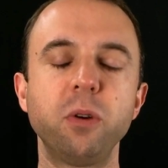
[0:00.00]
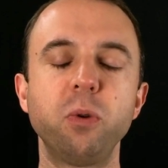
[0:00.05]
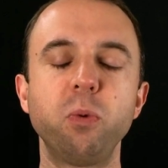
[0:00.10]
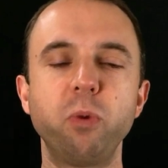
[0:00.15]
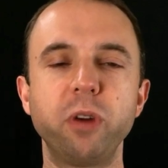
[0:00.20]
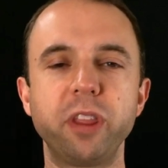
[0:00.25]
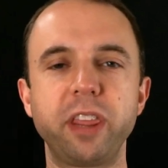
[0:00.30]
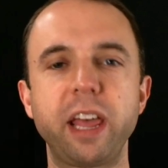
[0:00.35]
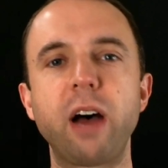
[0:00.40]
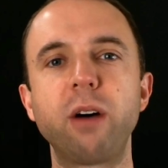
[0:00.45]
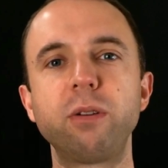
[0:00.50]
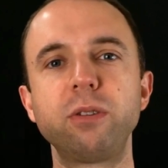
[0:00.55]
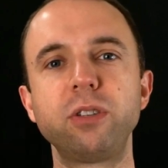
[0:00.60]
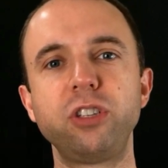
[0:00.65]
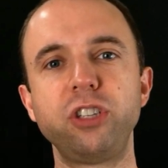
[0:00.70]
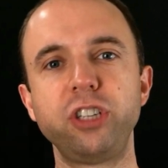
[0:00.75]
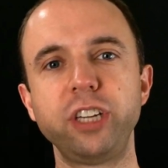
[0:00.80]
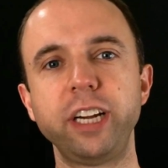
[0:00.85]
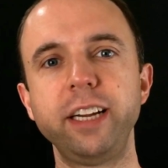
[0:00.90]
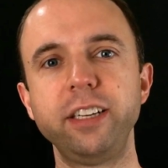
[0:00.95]
without
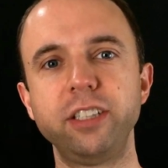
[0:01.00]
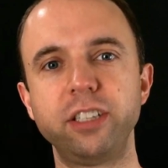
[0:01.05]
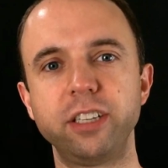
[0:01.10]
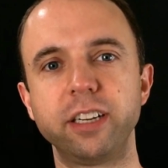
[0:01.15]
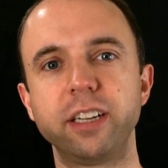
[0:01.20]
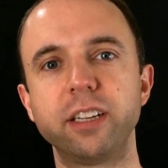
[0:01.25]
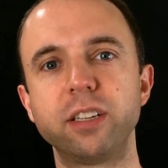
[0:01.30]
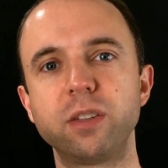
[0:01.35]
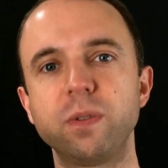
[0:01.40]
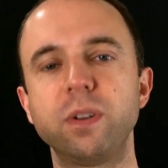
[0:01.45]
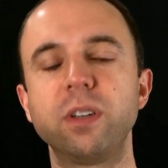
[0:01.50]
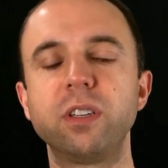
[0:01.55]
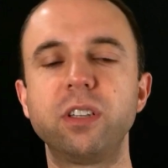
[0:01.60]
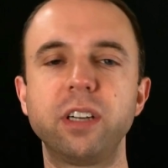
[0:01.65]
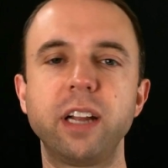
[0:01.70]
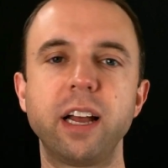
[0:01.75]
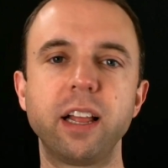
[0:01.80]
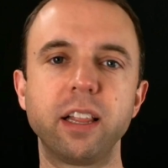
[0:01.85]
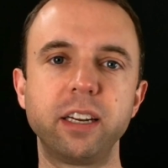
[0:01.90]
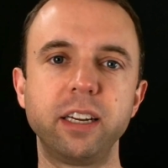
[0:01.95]
changing its
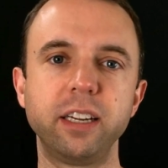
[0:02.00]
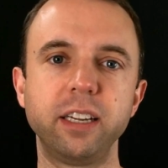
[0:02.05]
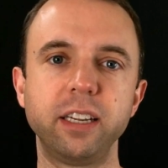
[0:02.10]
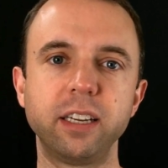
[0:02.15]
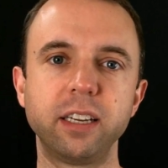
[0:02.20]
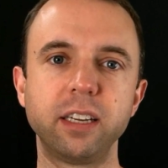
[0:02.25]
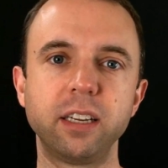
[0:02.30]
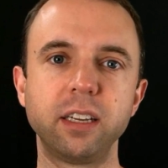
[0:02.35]
functionality.